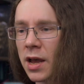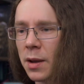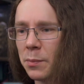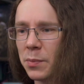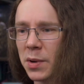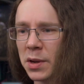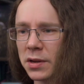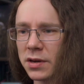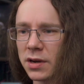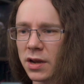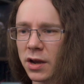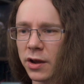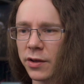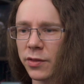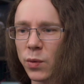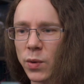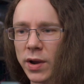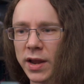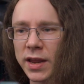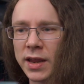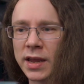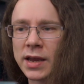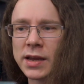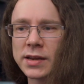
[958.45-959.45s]
But either
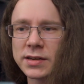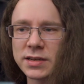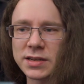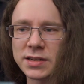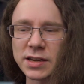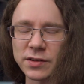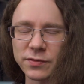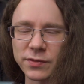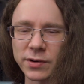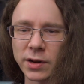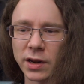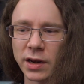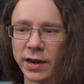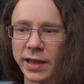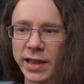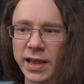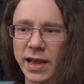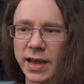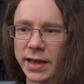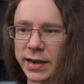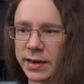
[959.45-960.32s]
way, definitely an